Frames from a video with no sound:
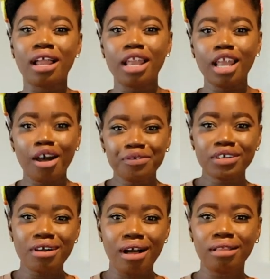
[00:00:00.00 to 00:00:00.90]
Love the
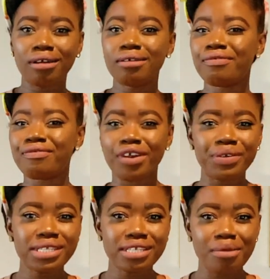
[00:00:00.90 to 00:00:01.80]
color,
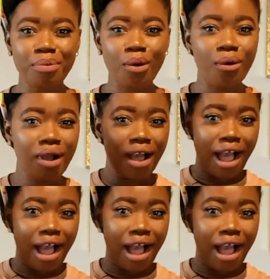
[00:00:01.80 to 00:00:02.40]
very simple.